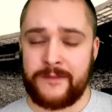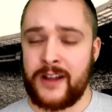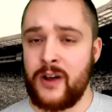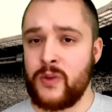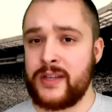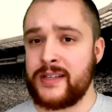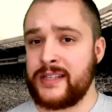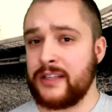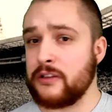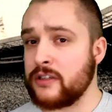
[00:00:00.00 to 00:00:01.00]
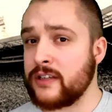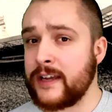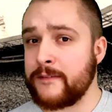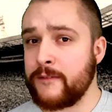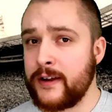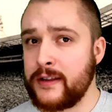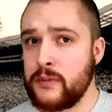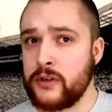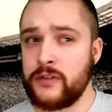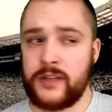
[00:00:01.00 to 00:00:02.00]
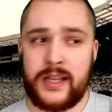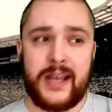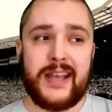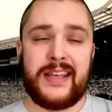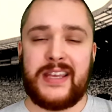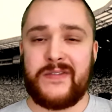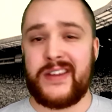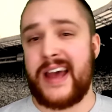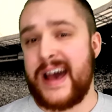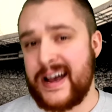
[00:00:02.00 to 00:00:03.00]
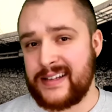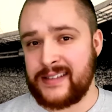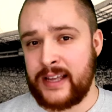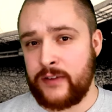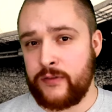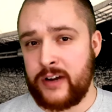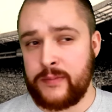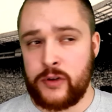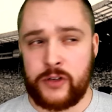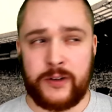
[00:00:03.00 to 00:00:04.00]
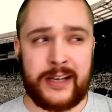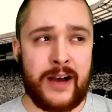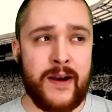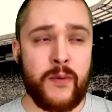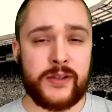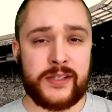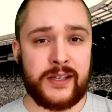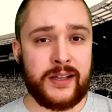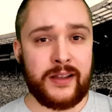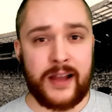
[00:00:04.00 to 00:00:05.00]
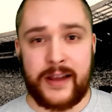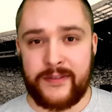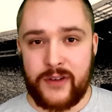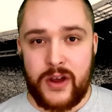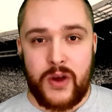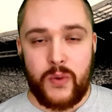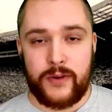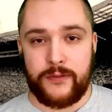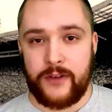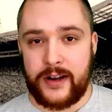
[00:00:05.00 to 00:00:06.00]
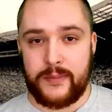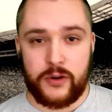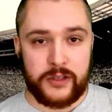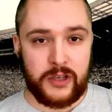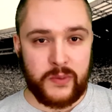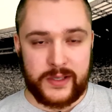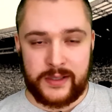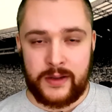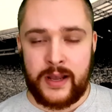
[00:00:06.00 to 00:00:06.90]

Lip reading: Not only does he look like Freddie Mercury, he even acts like Freddie Mercury. Now, I wasn't alive when Freddie Mercury was